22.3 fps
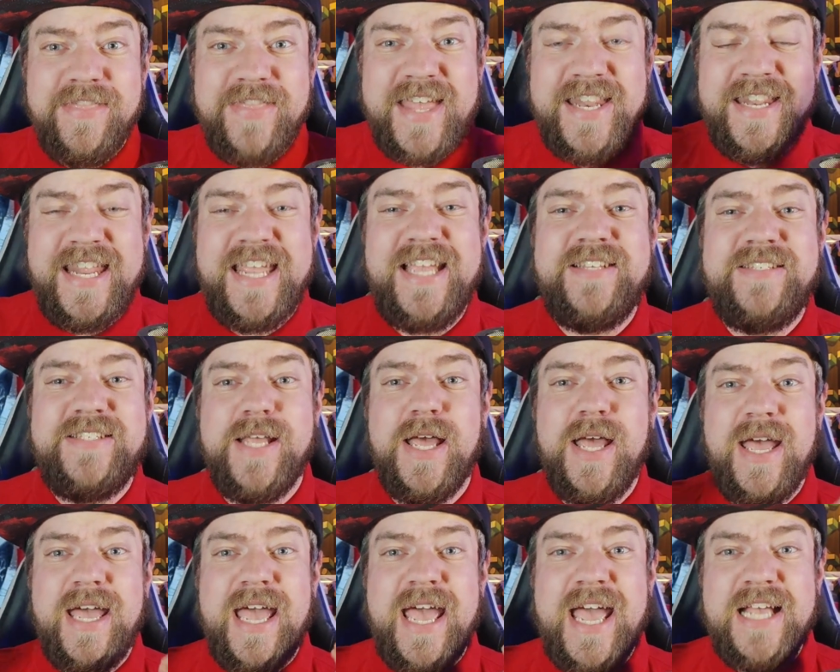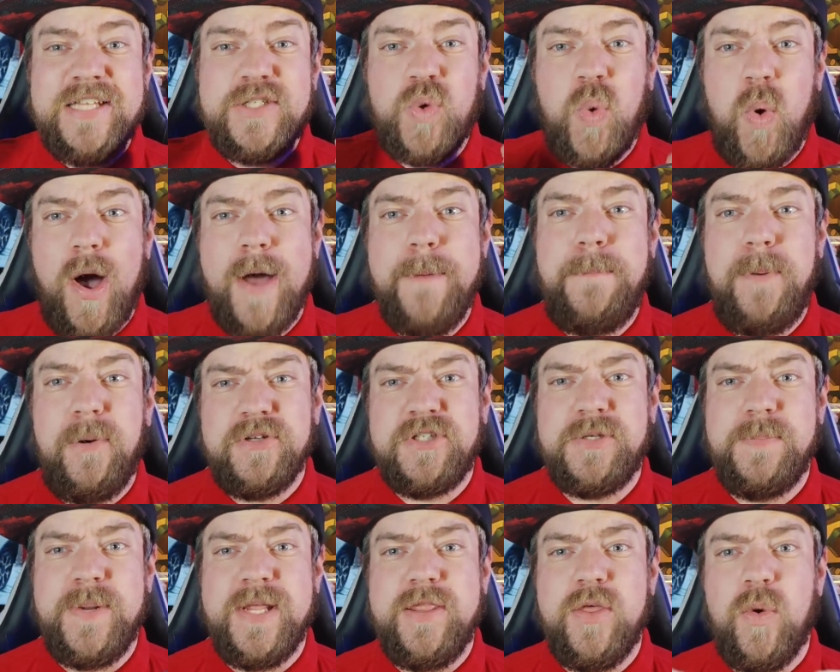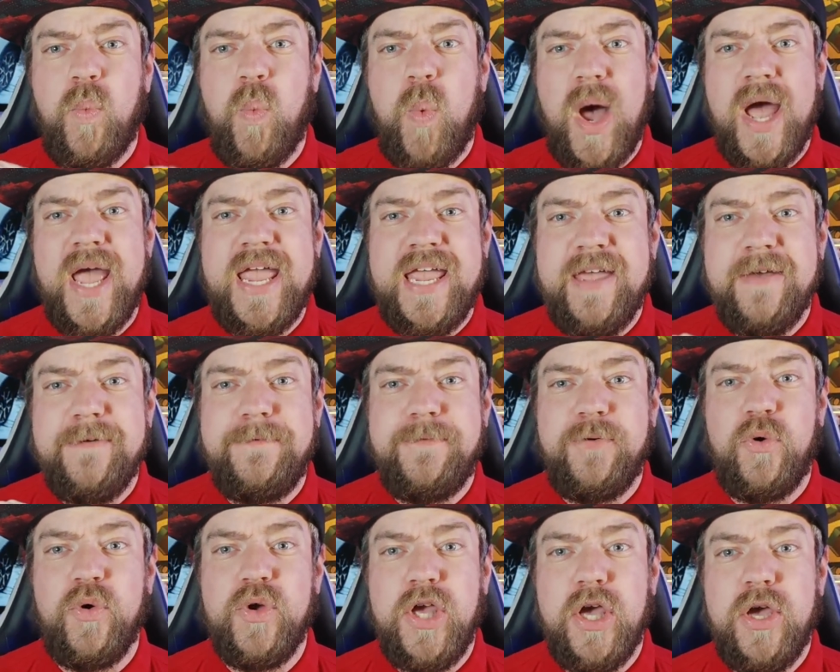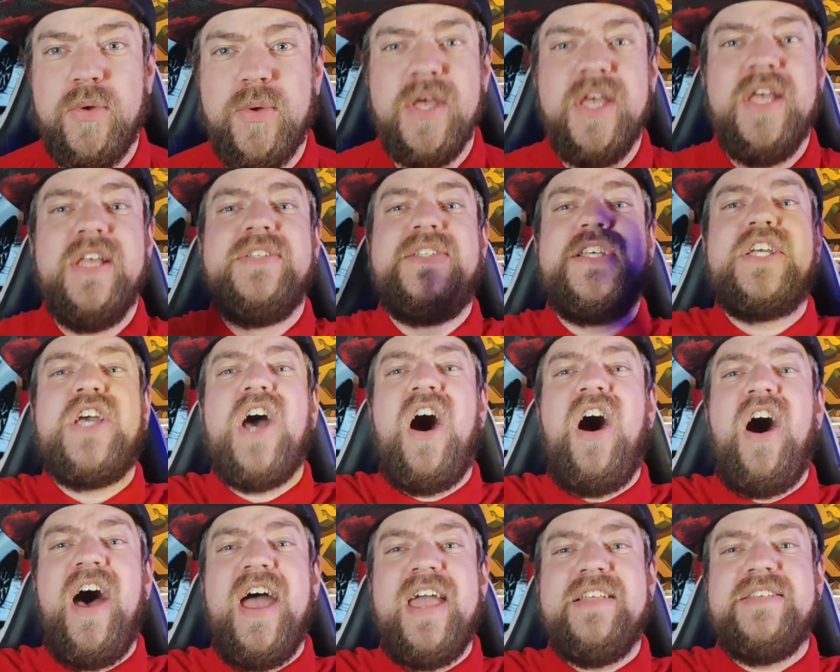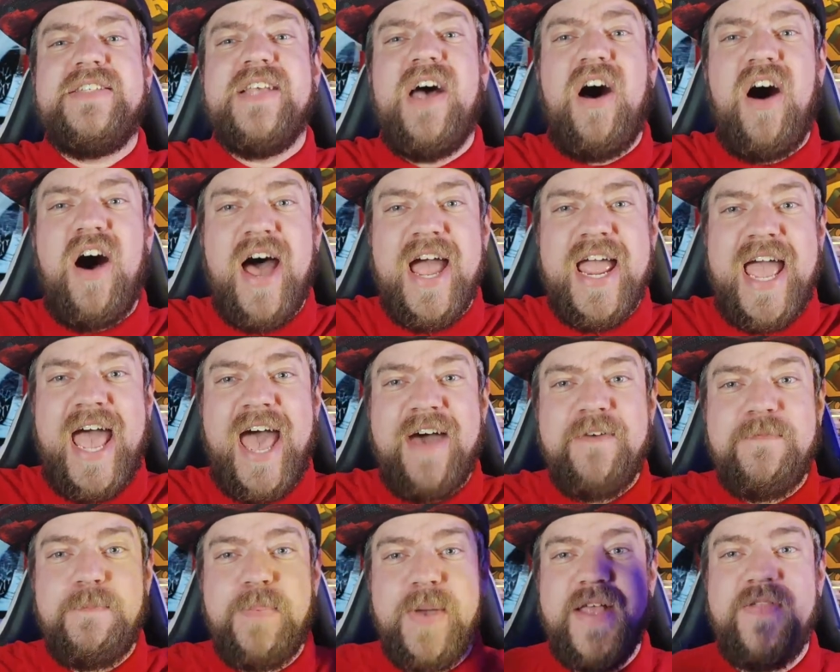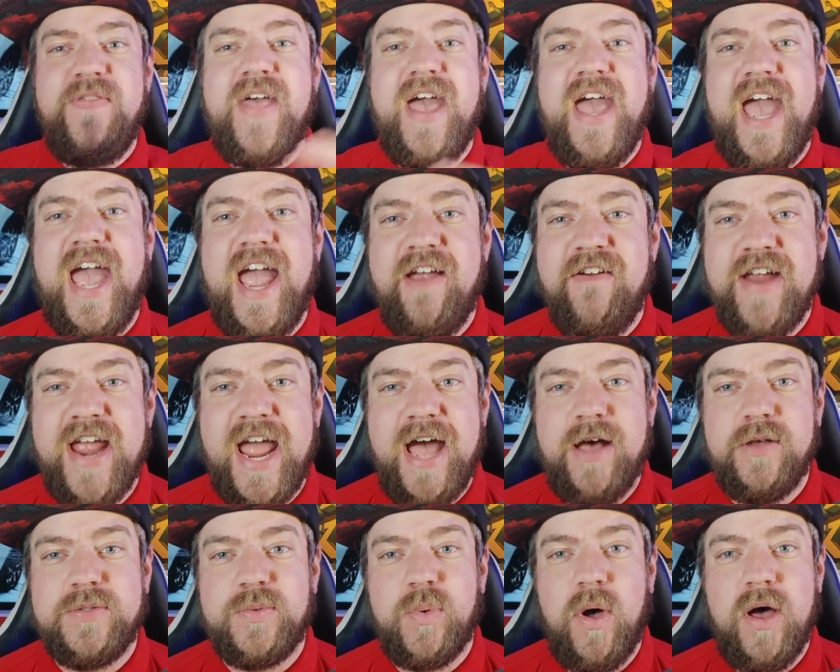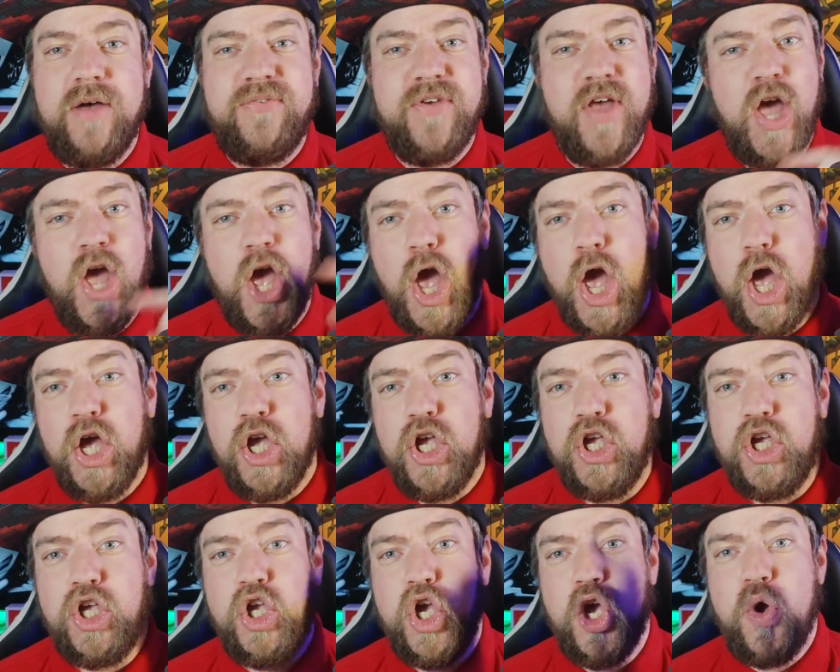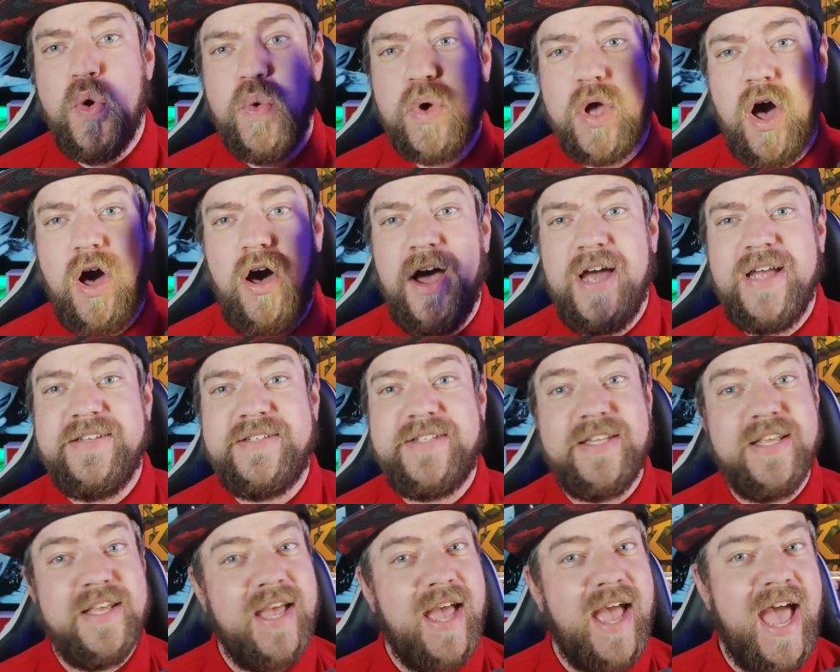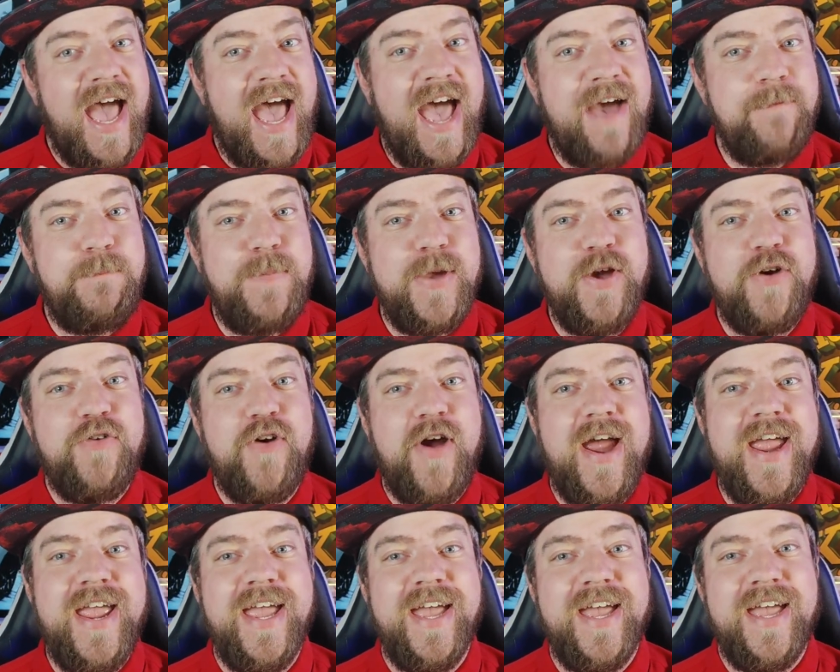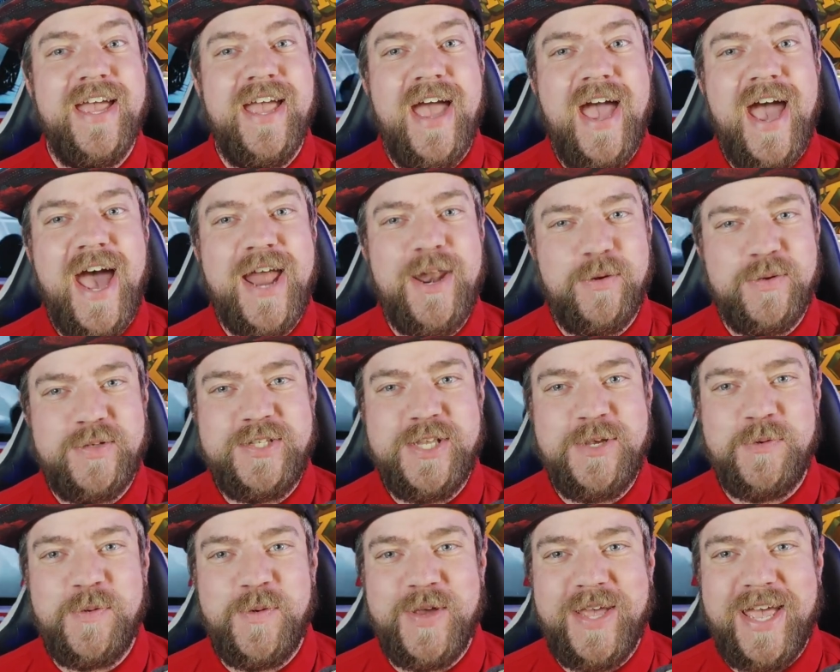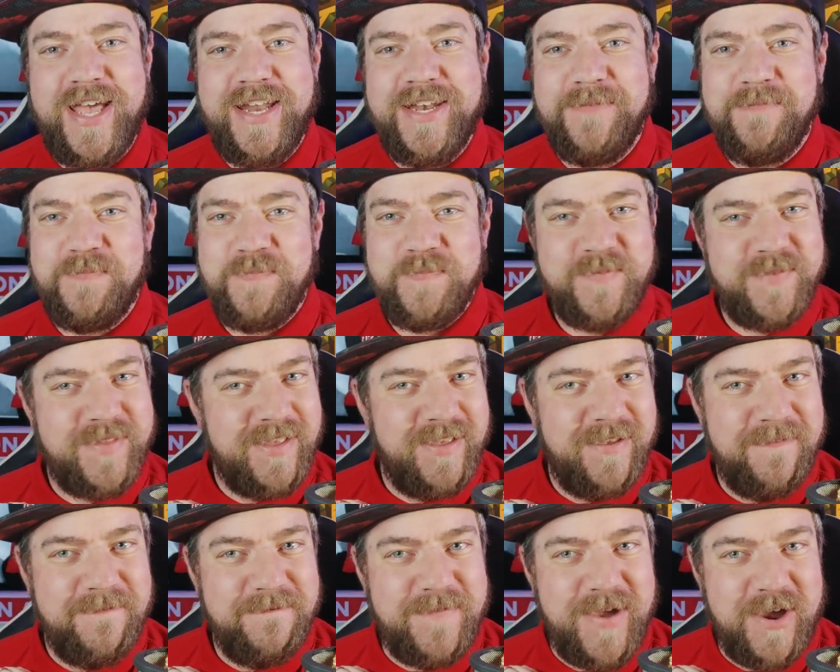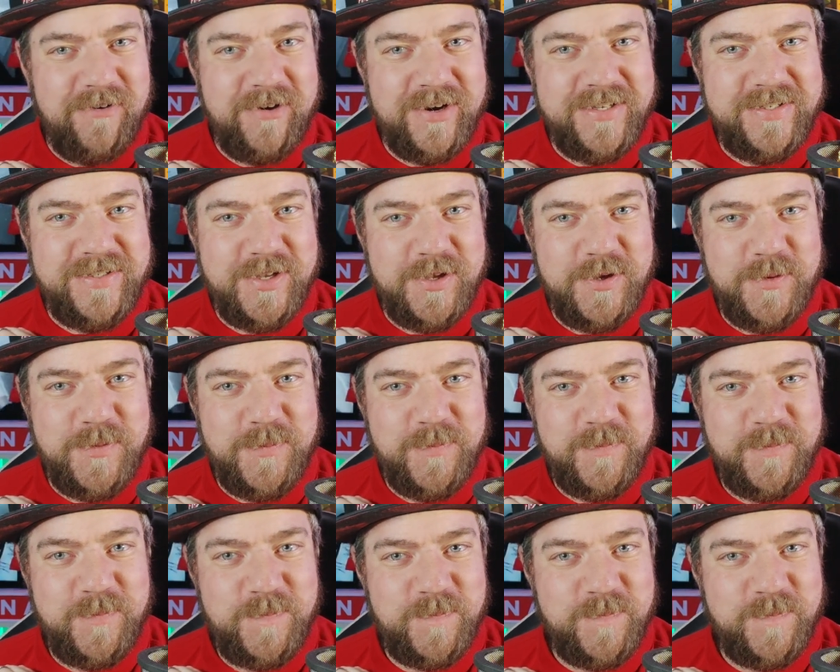then this is quite possibly the way for you. So guys, I have been the Hairy Housewife. You guys have been great, and I'll see you all again very soon.